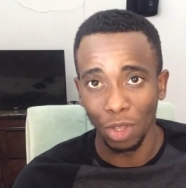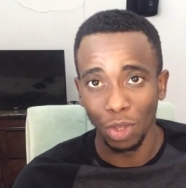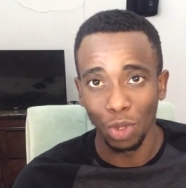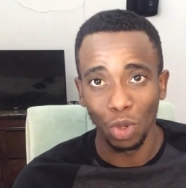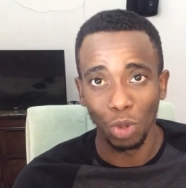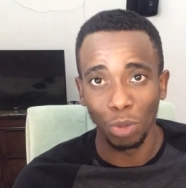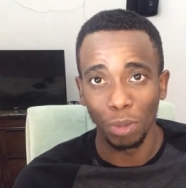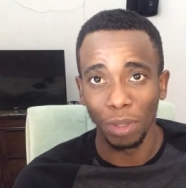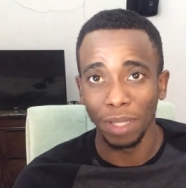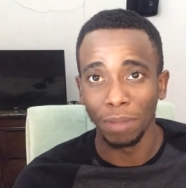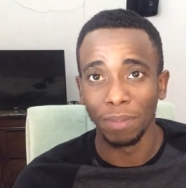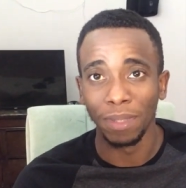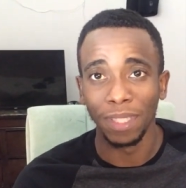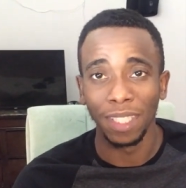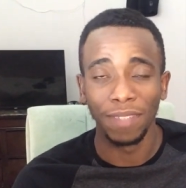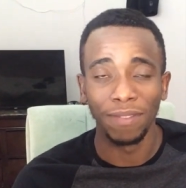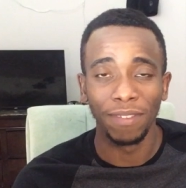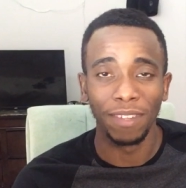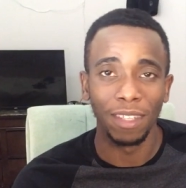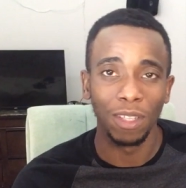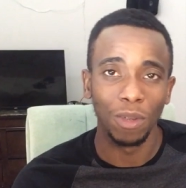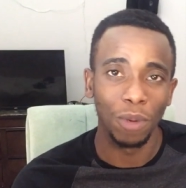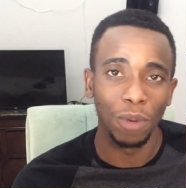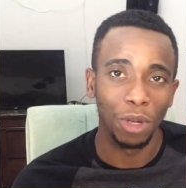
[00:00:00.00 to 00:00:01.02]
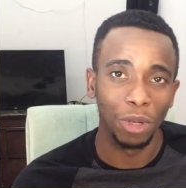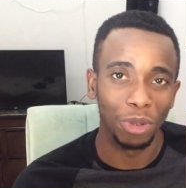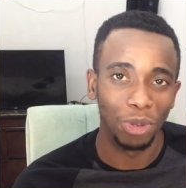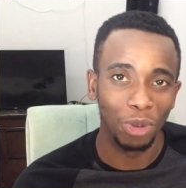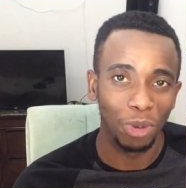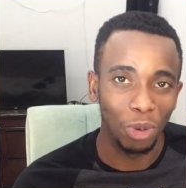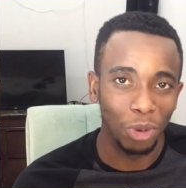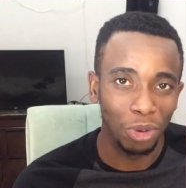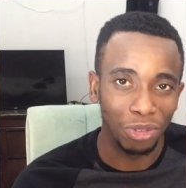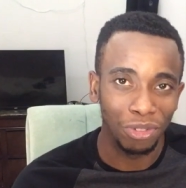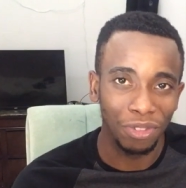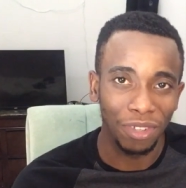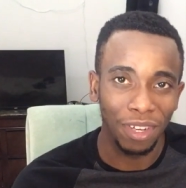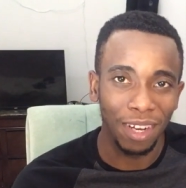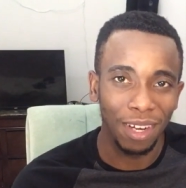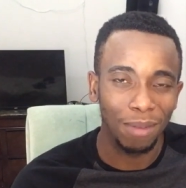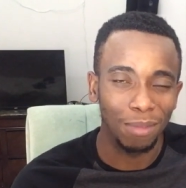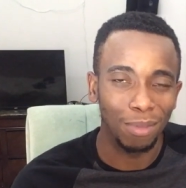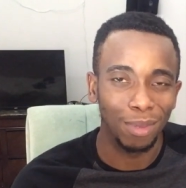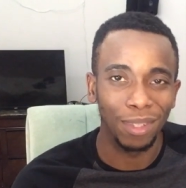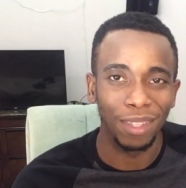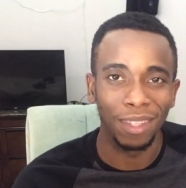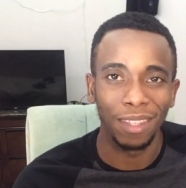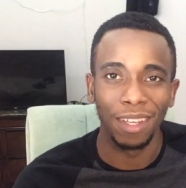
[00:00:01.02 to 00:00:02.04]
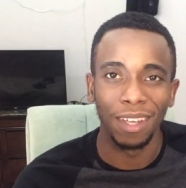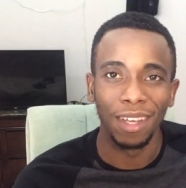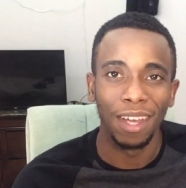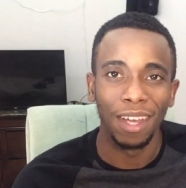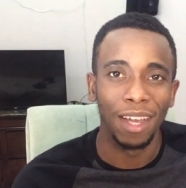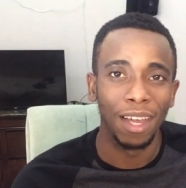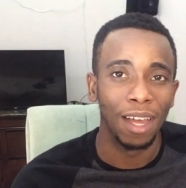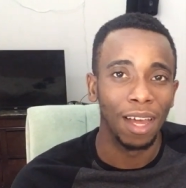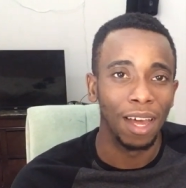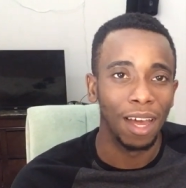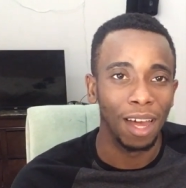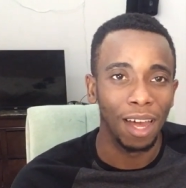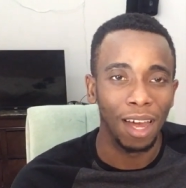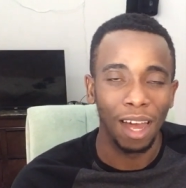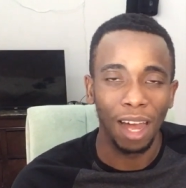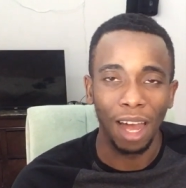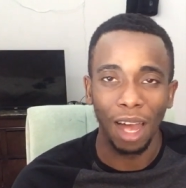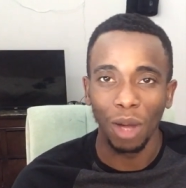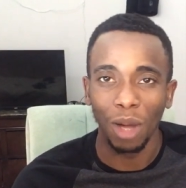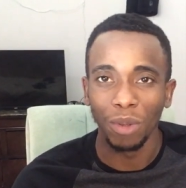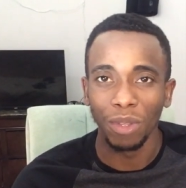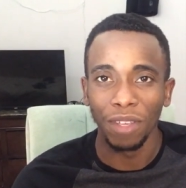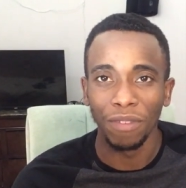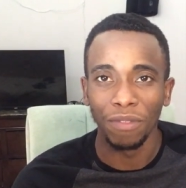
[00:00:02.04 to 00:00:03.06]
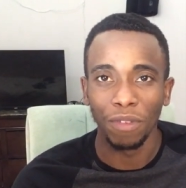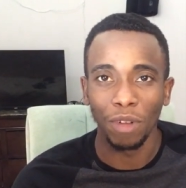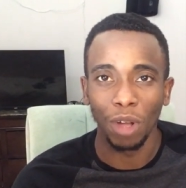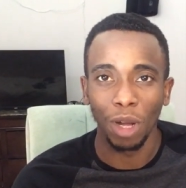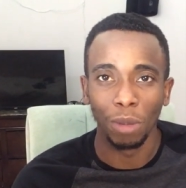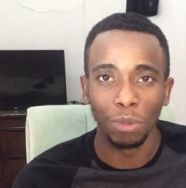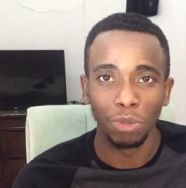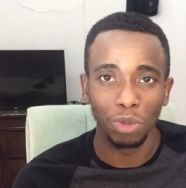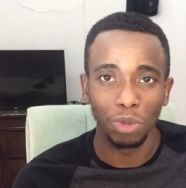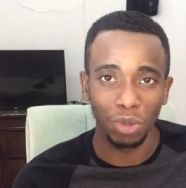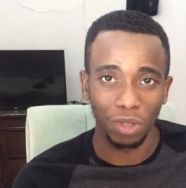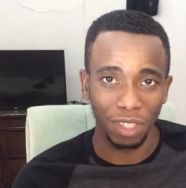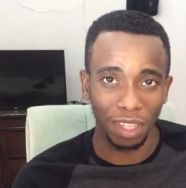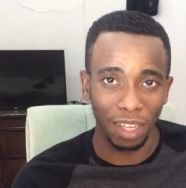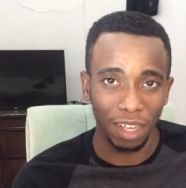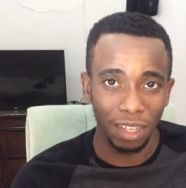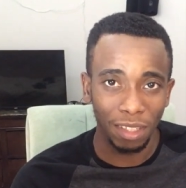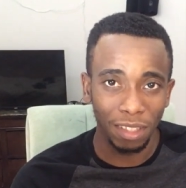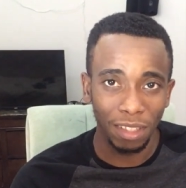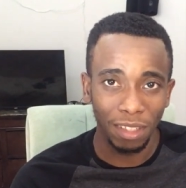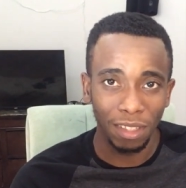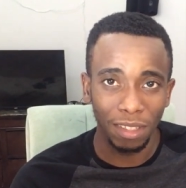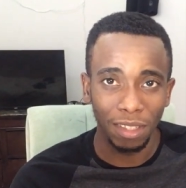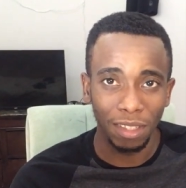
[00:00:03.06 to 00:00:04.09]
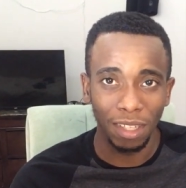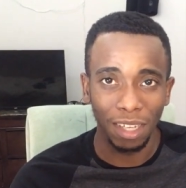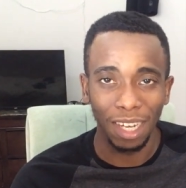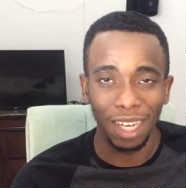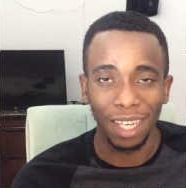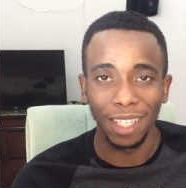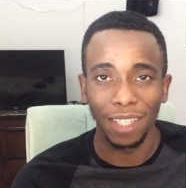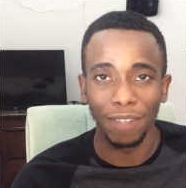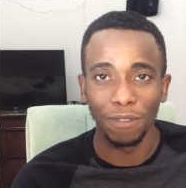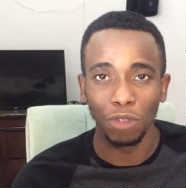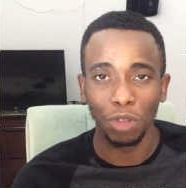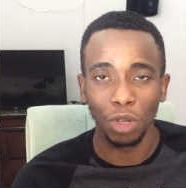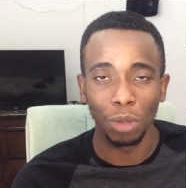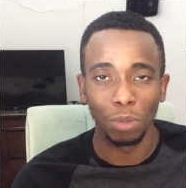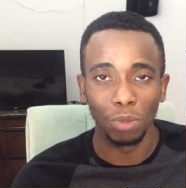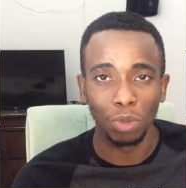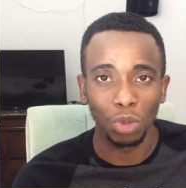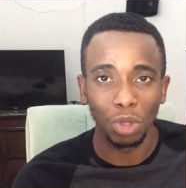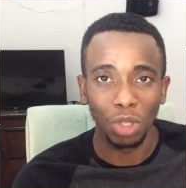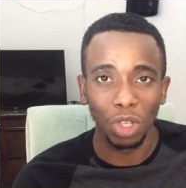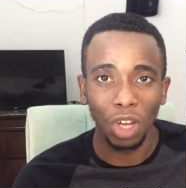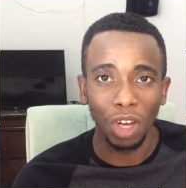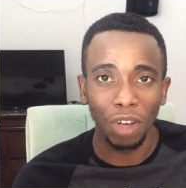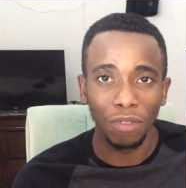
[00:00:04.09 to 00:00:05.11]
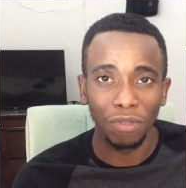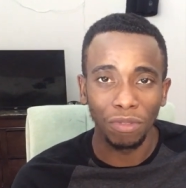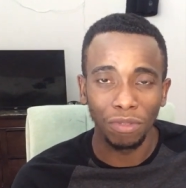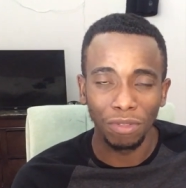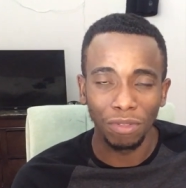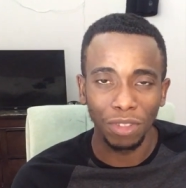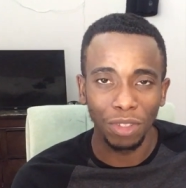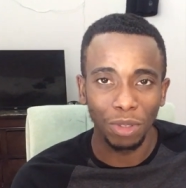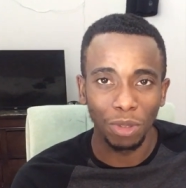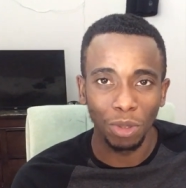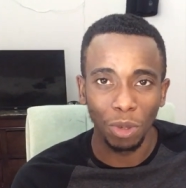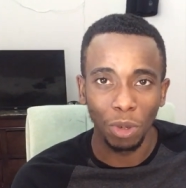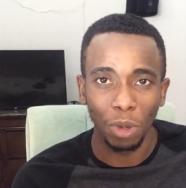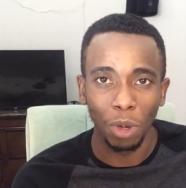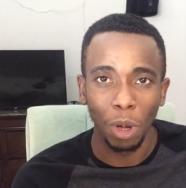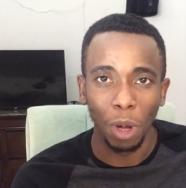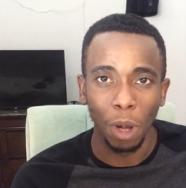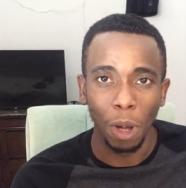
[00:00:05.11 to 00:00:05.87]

Nobody believed that they were gonna go far, but how they've come together, how they've come to love, you know,